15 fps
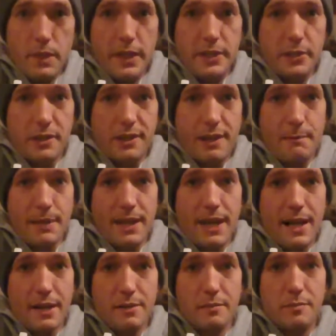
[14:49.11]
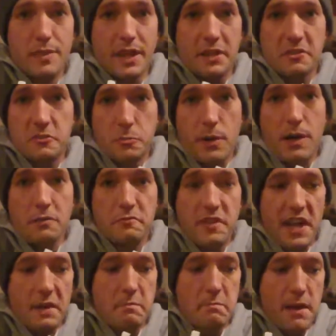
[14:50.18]
and you're coming out of like a small
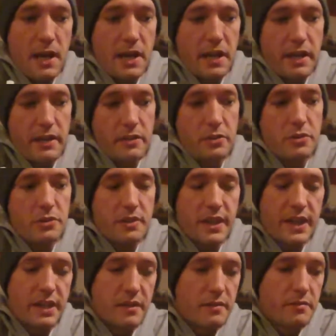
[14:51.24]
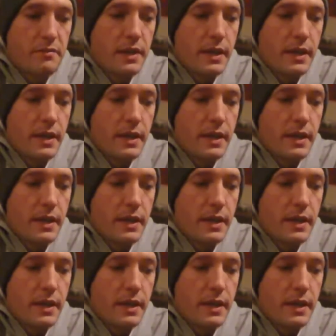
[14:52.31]
vape pen or like a